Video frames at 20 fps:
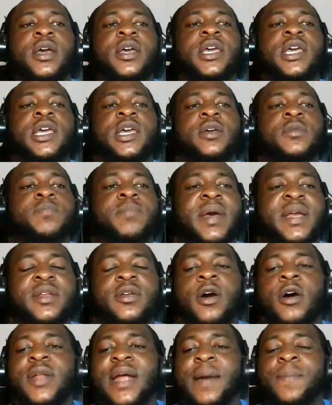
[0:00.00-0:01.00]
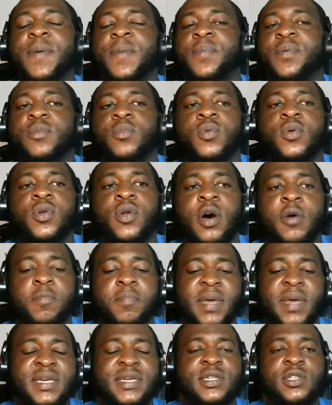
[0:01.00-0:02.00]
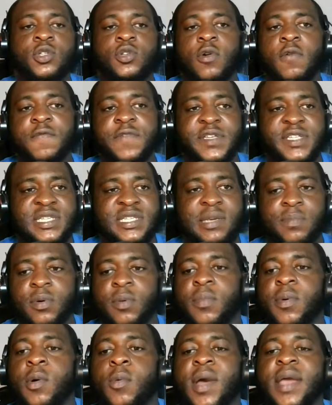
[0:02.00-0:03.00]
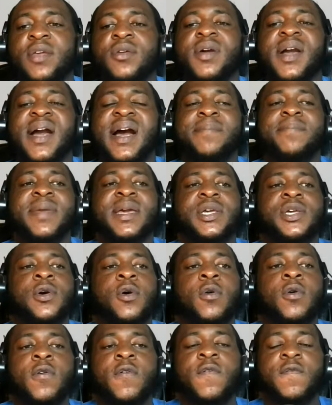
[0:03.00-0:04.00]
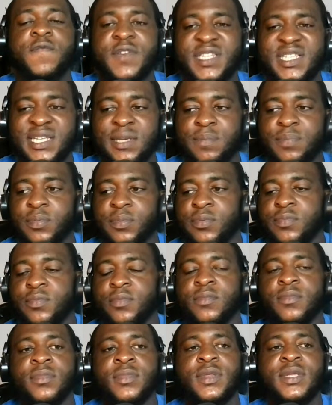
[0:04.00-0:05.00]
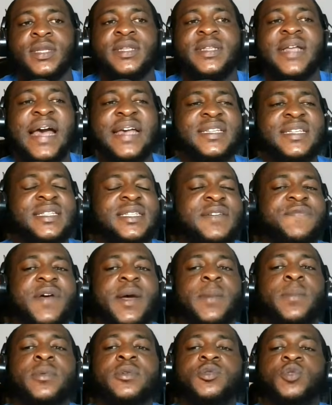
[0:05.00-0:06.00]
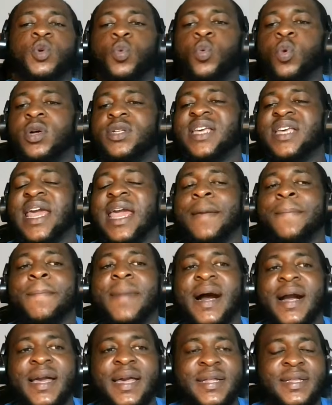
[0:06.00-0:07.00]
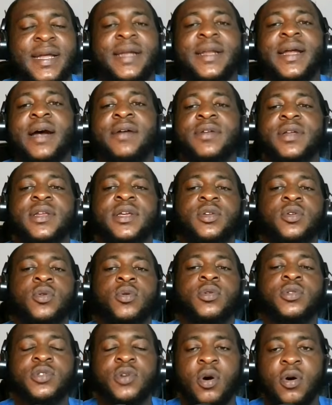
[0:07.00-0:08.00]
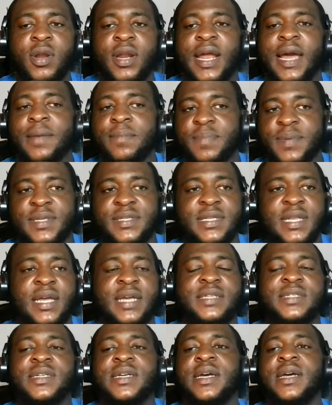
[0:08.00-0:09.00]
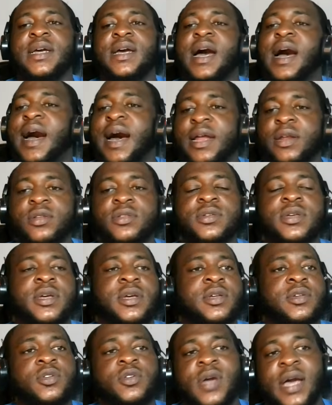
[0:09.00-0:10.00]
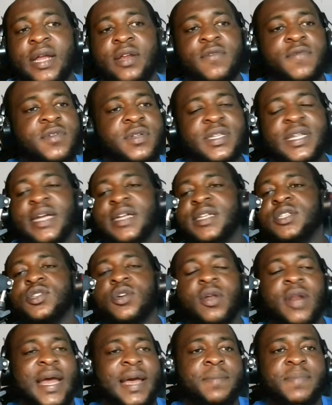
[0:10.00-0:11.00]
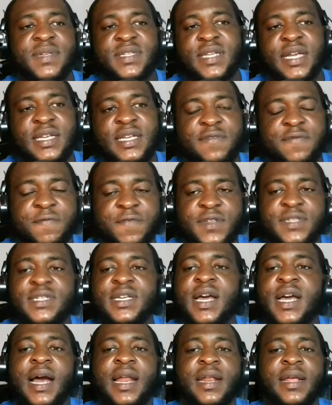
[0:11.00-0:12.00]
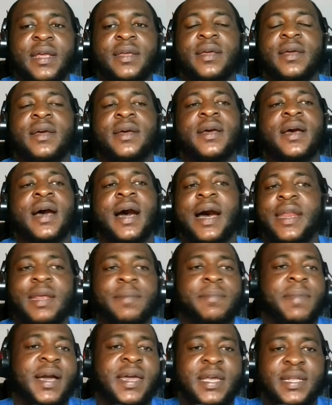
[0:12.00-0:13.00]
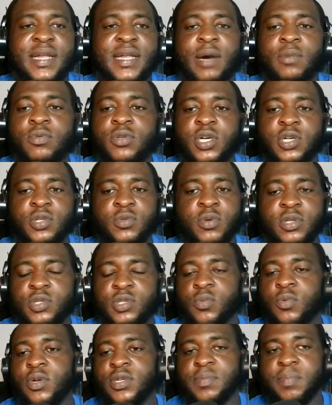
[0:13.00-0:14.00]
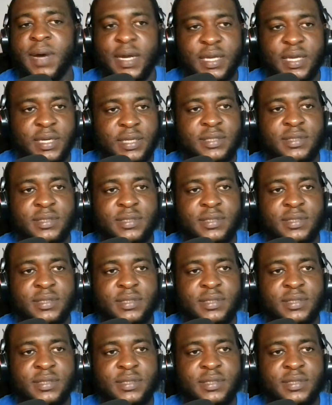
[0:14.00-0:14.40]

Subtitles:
Many other people will not make it so visible, but when you can make your own visible, that is the difference between a marketer that really knows online business, and you can even take this online business physically, and a marketer who just wants to market.